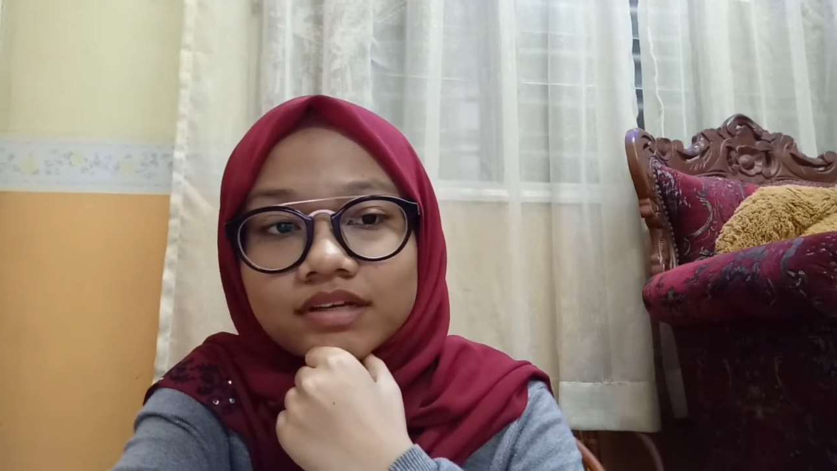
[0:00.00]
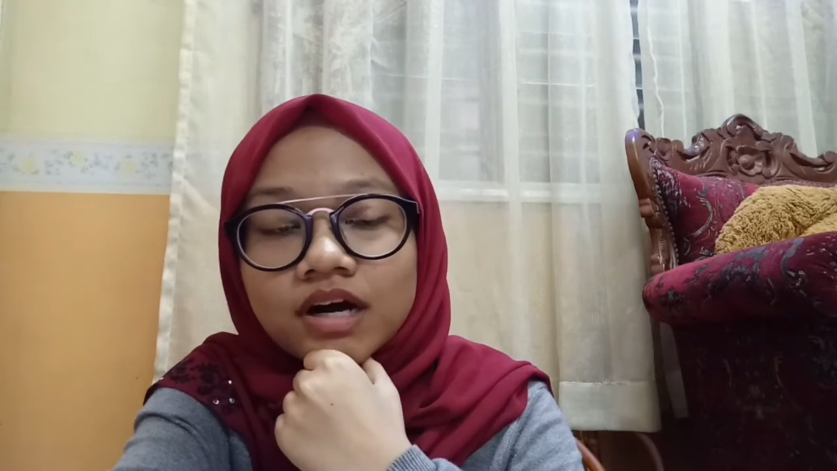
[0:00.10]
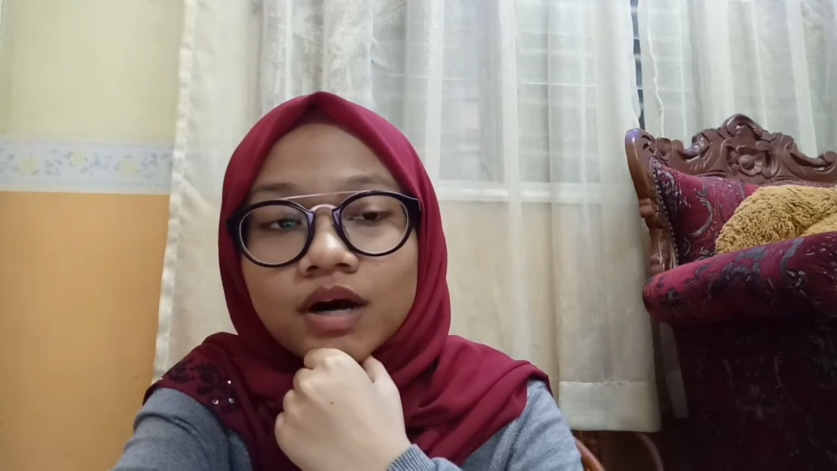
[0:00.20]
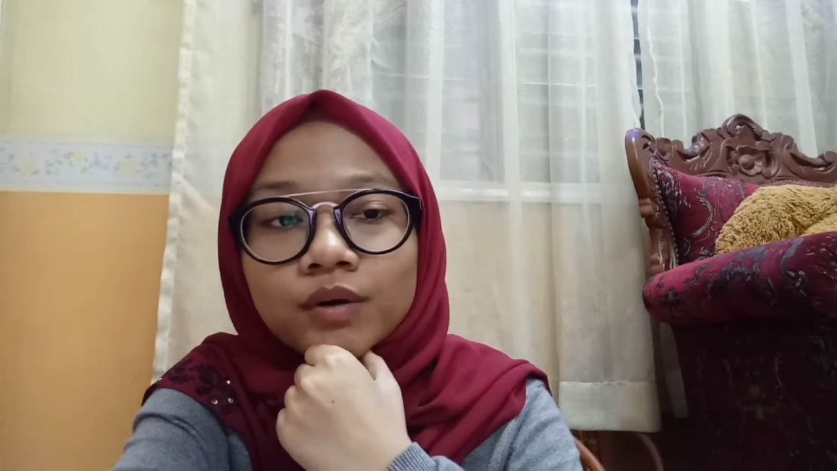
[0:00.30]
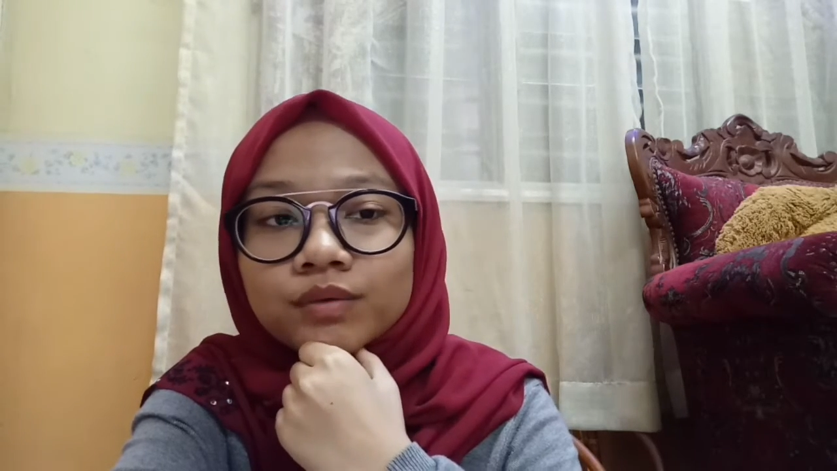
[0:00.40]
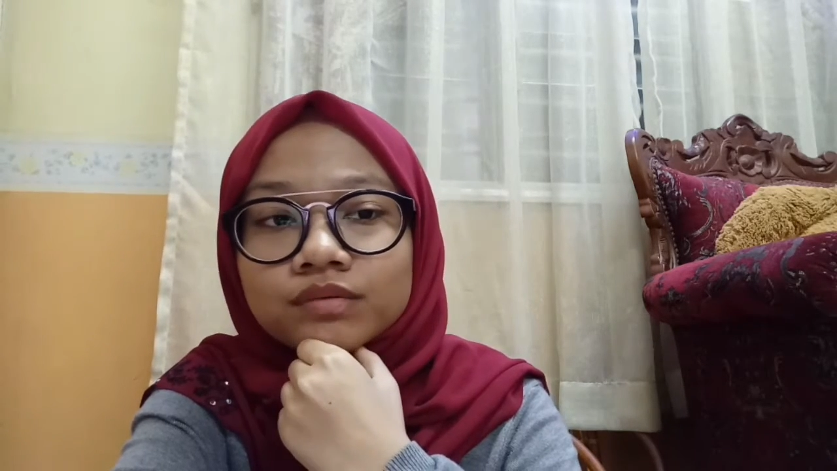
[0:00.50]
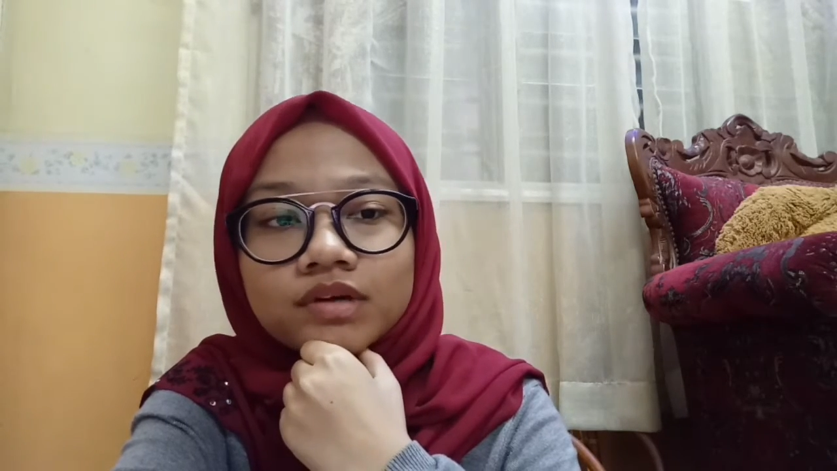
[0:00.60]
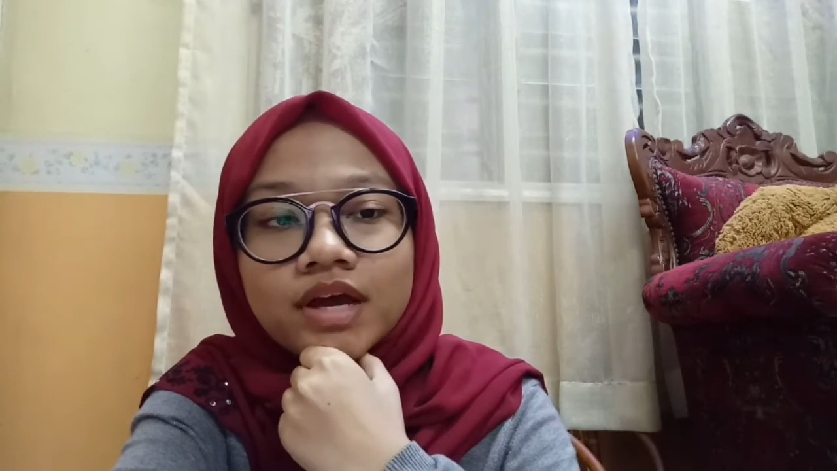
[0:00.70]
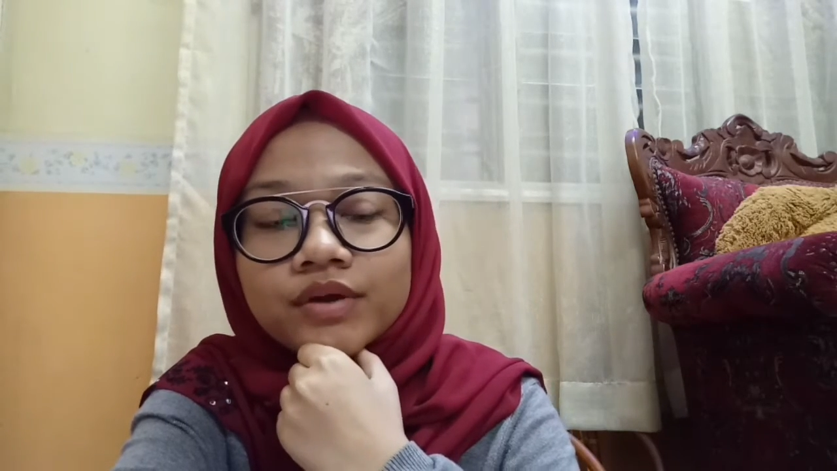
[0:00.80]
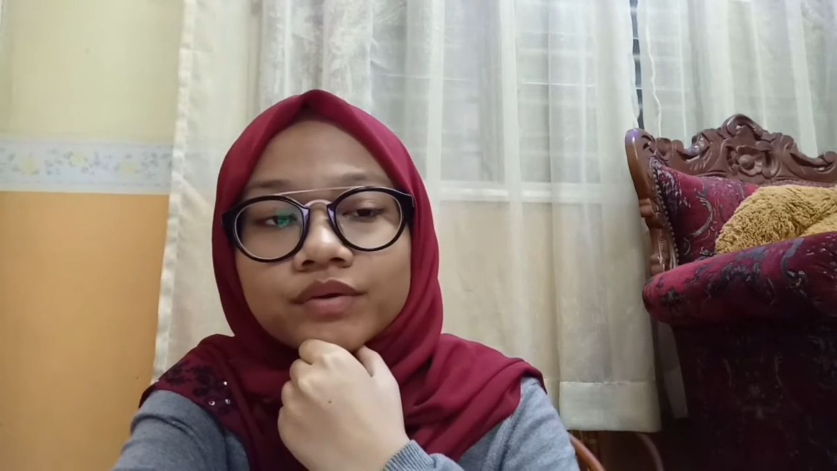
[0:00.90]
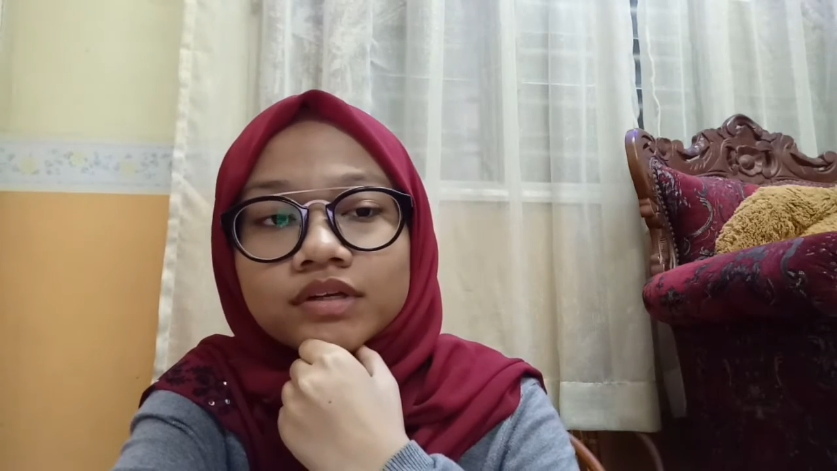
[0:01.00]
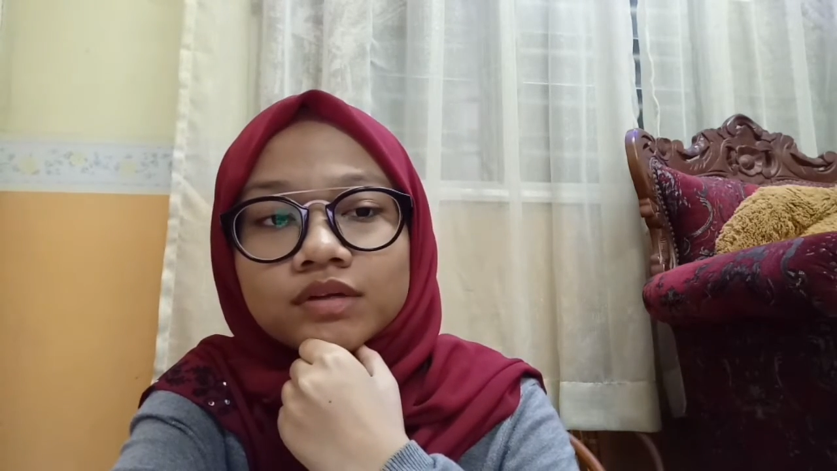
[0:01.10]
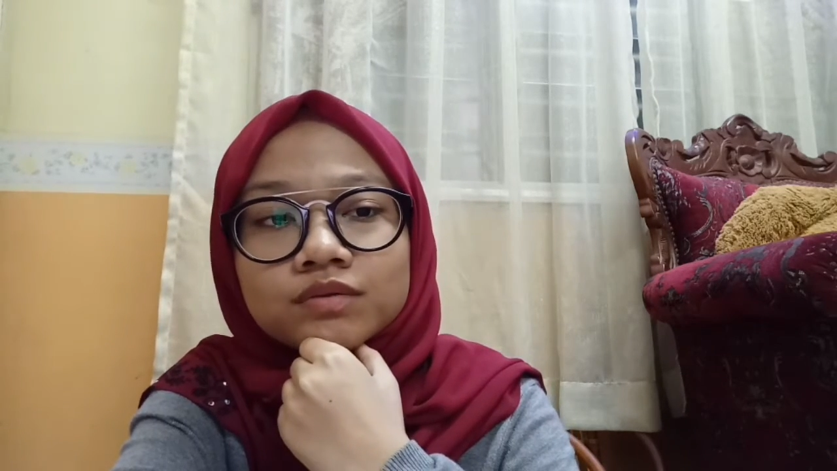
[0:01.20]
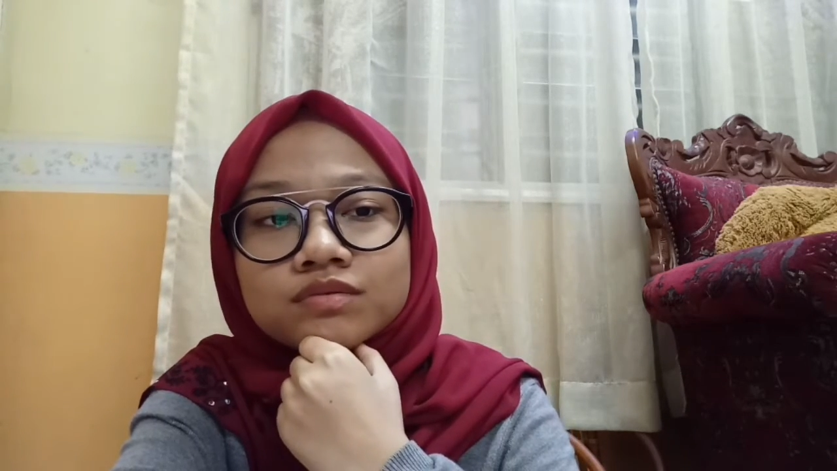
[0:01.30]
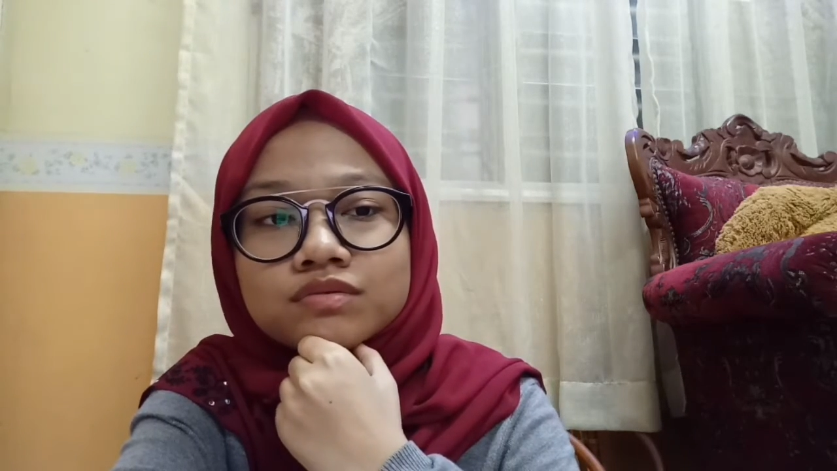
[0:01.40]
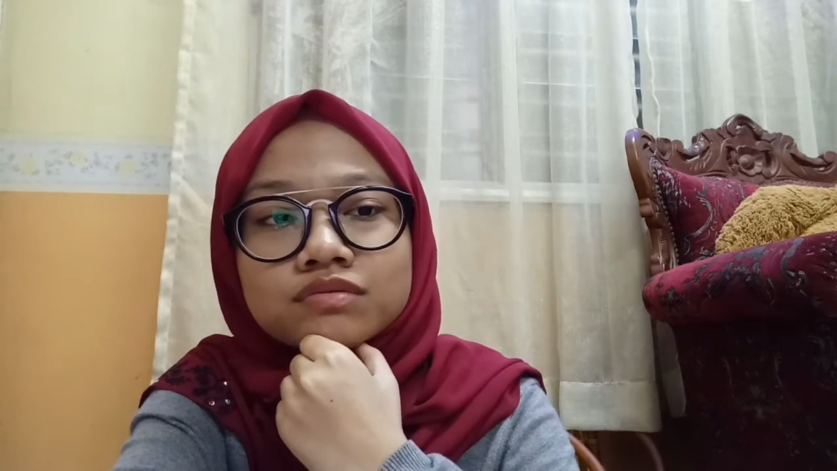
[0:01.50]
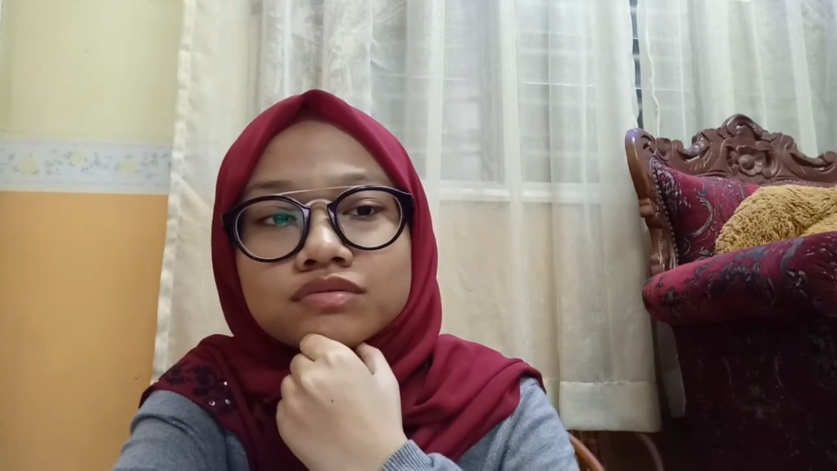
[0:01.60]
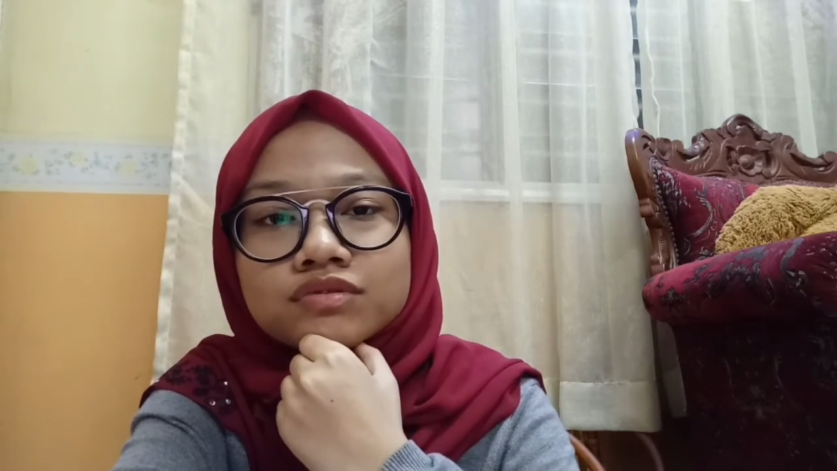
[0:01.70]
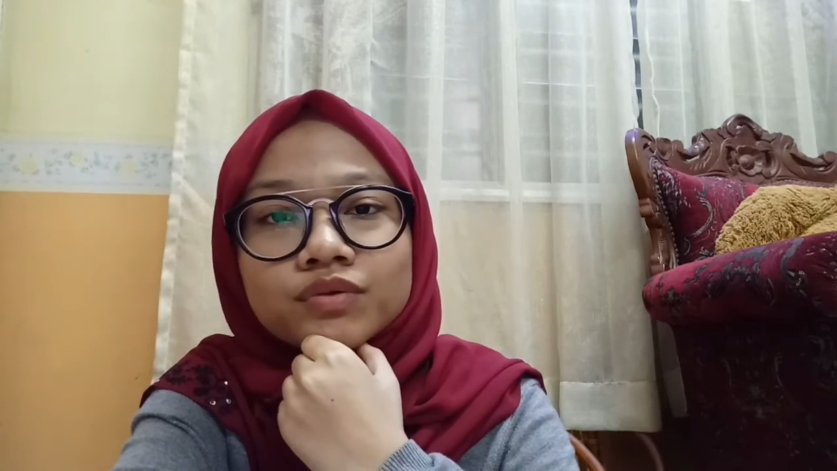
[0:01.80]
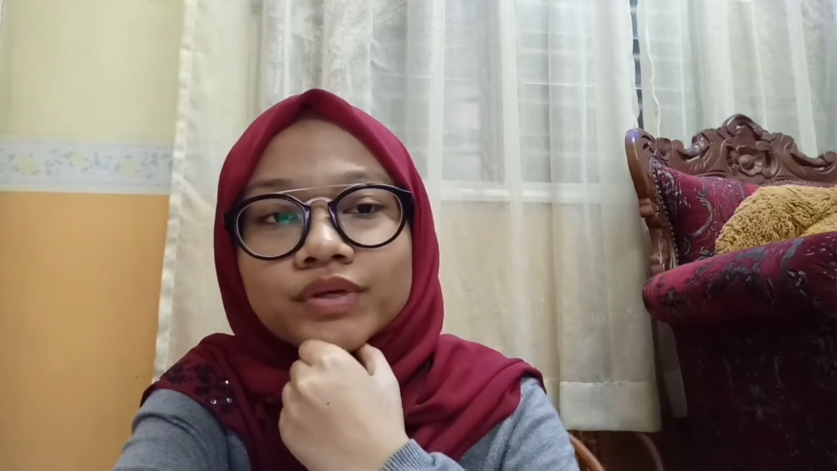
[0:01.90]
and how Harry looks
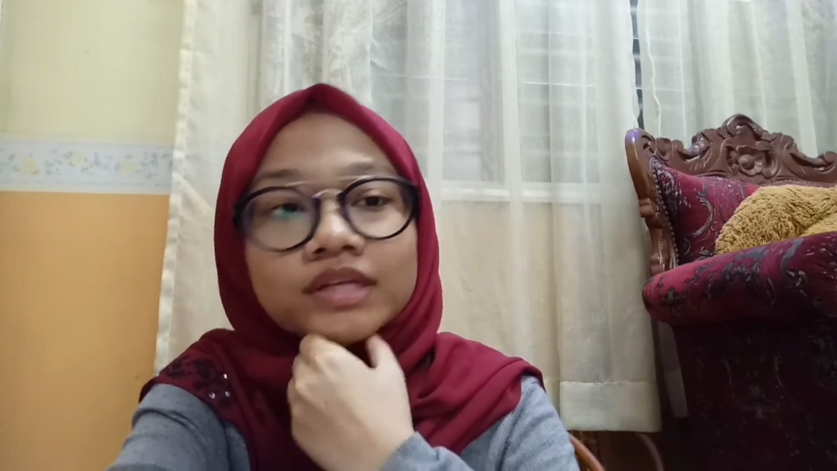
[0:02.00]
so